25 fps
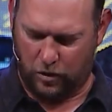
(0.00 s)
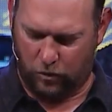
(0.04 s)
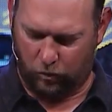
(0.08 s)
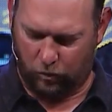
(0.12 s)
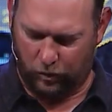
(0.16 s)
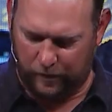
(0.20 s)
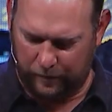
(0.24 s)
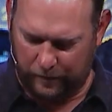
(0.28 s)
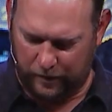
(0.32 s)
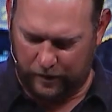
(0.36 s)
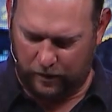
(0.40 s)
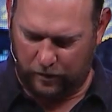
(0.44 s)

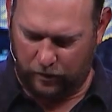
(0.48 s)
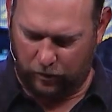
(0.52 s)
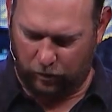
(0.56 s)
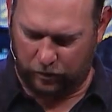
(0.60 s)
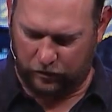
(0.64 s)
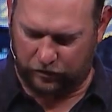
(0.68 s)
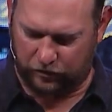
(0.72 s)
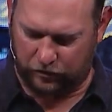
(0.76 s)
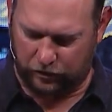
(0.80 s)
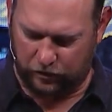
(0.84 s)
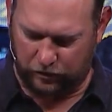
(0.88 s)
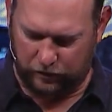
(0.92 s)
Women
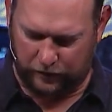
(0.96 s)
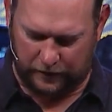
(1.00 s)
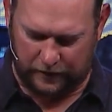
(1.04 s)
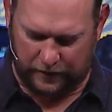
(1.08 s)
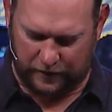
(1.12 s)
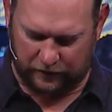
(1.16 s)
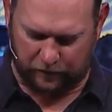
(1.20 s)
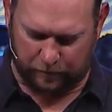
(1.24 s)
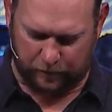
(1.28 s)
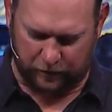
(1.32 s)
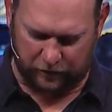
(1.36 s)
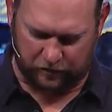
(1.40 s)
were certainly
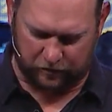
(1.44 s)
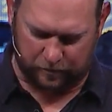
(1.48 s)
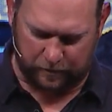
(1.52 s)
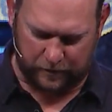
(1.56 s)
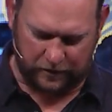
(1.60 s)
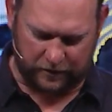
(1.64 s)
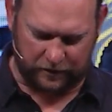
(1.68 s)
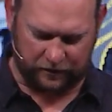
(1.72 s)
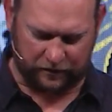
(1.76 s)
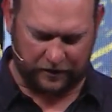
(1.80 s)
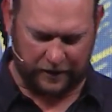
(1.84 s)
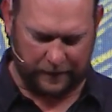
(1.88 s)
not supposed to
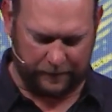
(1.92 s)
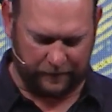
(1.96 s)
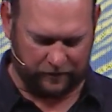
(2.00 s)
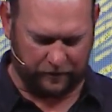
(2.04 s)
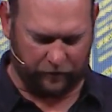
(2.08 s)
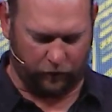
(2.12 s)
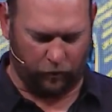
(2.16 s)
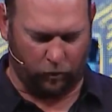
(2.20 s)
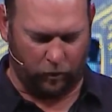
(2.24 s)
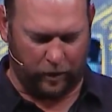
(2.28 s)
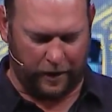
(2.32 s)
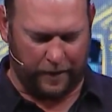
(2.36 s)
be disciples
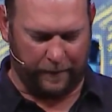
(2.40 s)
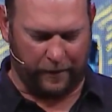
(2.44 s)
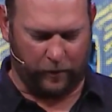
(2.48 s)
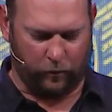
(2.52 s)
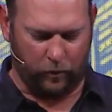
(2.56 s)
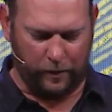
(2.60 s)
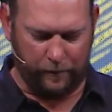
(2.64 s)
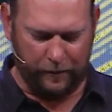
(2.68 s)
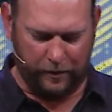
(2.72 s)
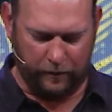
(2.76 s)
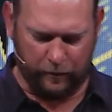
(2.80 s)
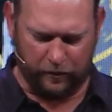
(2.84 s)
of a rabbi.
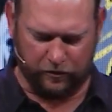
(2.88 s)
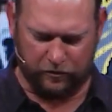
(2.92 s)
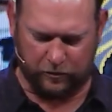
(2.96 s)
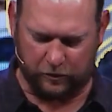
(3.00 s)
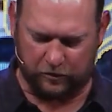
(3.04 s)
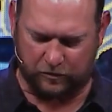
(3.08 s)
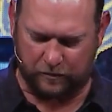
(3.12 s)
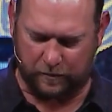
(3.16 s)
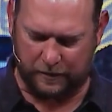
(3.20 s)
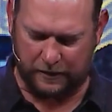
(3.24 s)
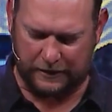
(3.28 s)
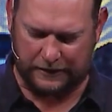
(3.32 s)
Women were
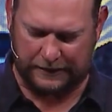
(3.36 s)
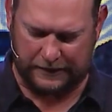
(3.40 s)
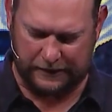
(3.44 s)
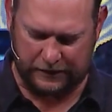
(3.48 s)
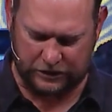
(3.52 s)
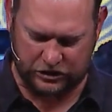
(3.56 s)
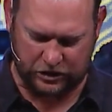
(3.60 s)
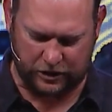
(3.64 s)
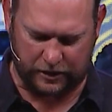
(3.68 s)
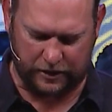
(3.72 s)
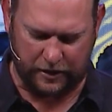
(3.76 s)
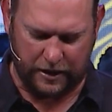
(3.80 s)
supposed to be in the
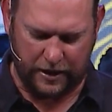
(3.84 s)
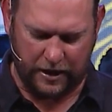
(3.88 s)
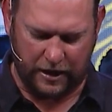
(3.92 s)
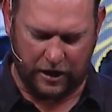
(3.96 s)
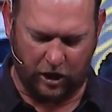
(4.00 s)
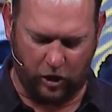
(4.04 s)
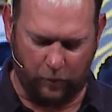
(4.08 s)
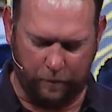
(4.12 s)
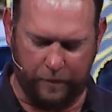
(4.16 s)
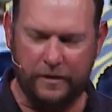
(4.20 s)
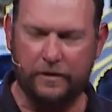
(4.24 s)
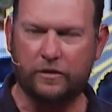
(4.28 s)
kitchen
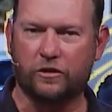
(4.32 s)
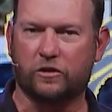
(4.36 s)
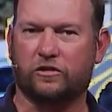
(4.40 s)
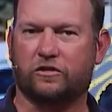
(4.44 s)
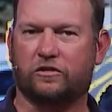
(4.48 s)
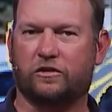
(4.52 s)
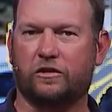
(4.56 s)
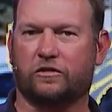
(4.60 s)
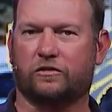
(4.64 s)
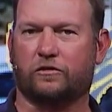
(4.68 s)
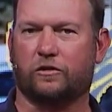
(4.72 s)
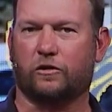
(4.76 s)
helping their
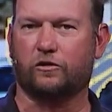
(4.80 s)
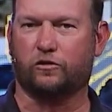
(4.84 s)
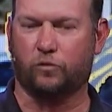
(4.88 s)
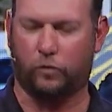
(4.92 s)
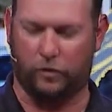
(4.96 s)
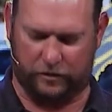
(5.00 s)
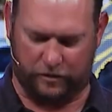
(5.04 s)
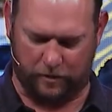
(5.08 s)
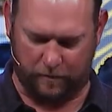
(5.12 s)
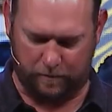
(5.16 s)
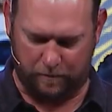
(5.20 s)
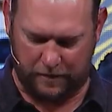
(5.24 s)
sisters
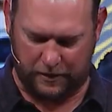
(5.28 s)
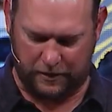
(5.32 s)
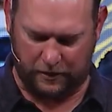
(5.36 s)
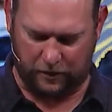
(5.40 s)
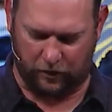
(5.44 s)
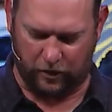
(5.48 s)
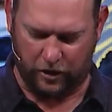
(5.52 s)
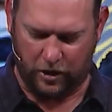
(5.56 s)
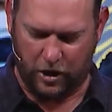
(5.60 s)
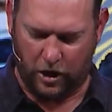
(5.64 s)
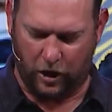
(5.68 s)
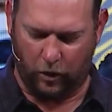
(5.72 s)
with the
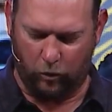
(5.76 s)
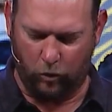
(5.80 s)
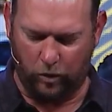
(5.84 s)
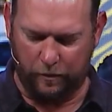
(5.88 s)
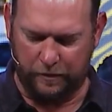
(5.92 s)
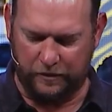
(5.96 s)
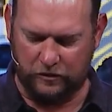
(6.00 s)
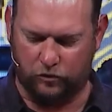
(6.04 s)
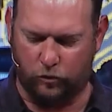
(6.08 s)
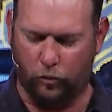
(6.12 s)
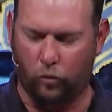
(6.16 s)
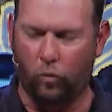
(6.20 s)
meal. A
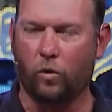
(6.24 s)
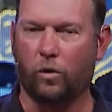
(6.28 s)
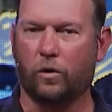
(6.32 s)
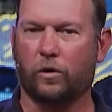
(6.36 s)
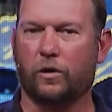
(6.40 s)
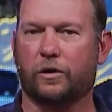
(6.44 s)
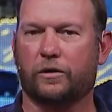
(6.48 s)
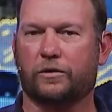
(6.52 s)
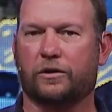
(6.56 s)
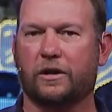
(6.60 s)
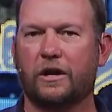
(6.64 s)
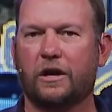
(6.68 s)
woman's
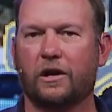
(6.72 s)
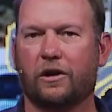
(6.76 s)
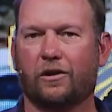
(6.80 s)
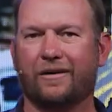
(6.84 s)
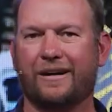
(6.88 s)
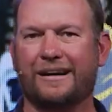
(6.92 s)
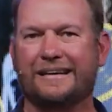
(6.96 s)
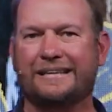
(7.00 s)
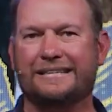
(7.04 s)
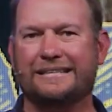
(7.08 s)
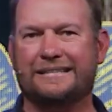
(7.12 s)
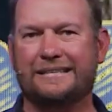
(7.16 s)
worth,
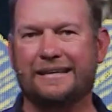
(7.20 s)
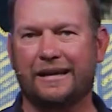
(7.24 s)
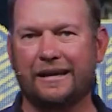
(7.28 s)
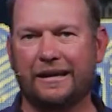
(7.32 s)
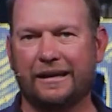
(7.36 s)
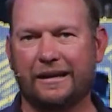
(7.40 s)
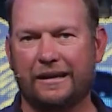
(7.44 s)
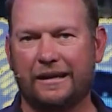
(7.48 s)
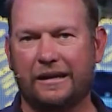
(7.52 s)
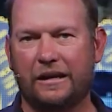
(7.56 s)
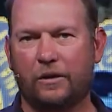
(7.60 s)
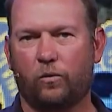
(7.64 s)
her
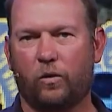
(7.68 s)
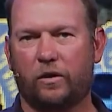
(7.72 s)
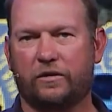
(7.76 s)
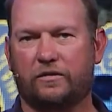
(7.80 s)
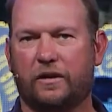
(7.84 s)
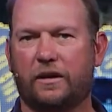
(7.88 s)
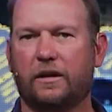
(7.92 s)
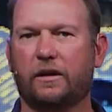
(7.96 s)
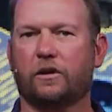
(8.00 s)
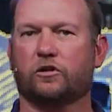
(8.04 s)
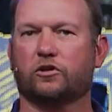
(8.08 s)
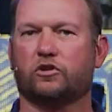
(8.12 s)
identity
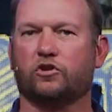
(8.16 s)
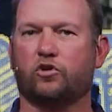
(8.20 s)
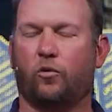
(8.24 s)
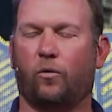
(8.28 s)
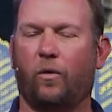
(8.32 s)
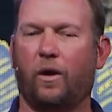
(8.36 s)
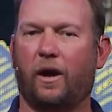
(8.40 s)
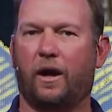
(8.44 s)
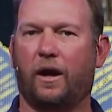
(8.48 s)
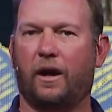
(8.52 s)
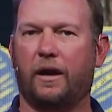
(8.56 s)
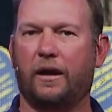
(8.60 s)
was
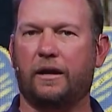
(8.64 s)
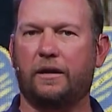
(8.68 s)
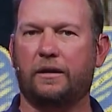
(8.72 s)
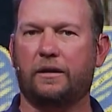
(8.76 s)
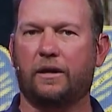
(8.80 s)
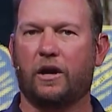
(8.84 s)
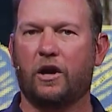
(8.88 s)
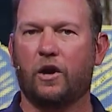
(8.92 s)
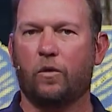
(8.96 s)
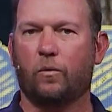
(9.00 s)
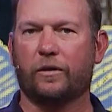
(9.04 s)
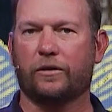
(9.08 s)

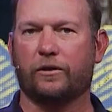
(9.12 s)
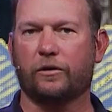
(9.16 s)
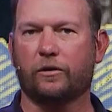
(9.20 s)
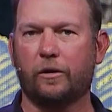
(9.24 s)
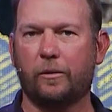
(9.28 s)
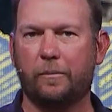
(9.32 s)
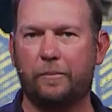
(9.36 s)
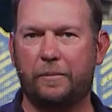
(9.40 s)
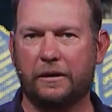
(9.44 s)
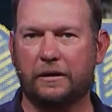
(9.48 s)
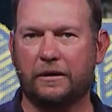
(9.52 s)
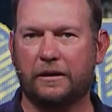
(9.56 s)
intertwined with her
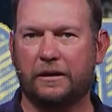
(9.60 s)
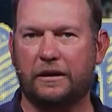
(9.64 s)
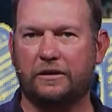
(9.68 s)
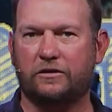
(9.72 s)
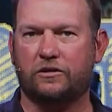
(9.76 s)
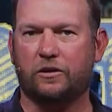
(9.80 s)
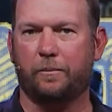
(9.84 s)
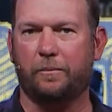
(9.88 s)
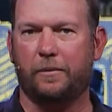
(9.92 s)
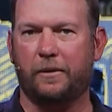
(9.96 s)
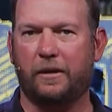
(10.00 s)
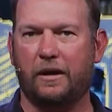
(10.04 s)
ability
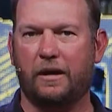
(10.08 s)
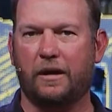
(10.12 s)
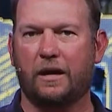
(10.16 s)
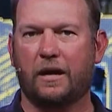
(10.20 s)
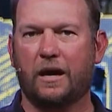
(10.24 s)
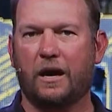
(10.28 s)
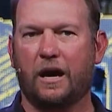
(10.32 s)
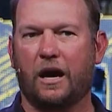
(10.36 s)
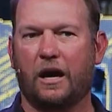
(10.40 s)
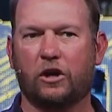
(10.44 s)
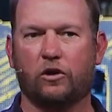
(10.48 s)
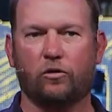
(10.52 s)
to be
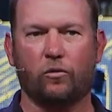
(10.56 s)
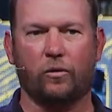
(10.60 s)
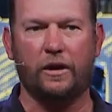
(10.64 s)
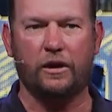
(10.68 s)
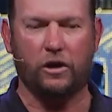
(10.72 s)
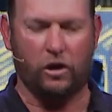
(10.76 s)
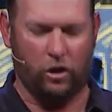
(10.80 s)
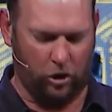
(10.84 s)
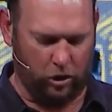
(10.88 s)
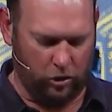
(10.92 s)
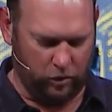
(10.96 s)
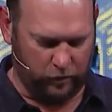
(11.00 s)
a
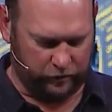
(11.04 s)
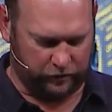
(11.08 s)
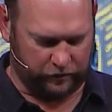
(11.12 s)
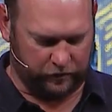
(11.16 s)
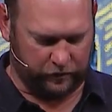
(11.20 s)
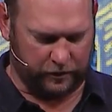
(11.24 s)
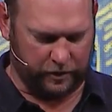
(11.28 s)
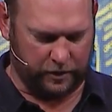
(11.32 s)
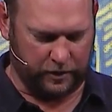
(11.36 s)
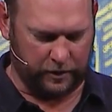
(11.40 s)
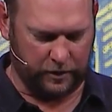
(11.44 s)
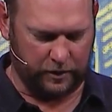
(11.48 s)
great
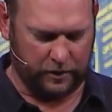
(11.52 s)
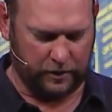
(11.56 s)
host.